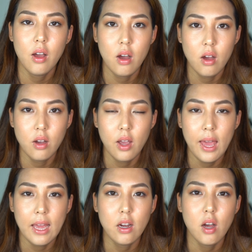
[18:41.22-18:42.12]

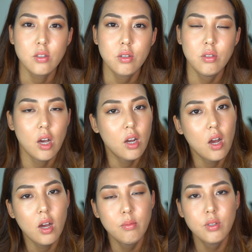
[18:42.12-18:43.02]
at
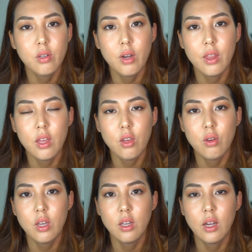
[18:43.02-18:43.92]
Costco.com, so I think
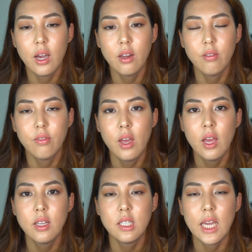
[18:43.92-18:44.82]
you can kind of
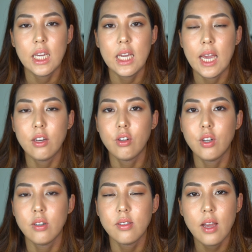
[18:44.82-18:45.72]
take a gander
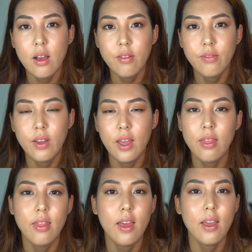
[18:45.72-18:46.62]
yourself
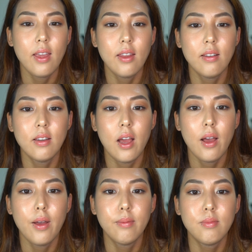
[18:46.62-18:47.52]
and then
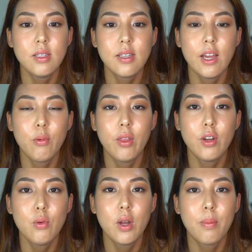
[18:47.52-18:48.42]
decide
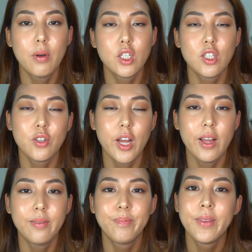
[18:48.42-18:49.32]
whether you want to purchase or not.